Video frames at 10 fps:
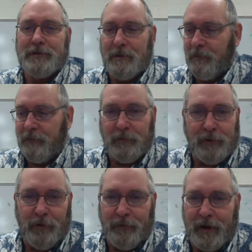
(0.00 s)
some of you
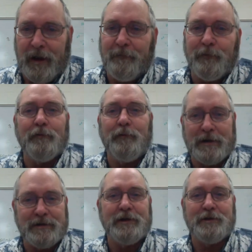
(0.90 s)
know that I have a real
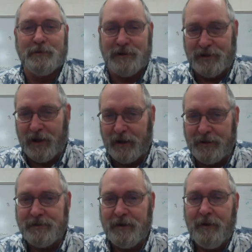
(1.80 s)
fascination with
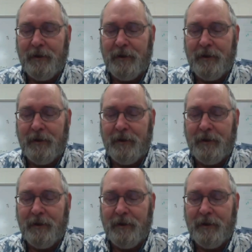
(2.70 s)
snakes.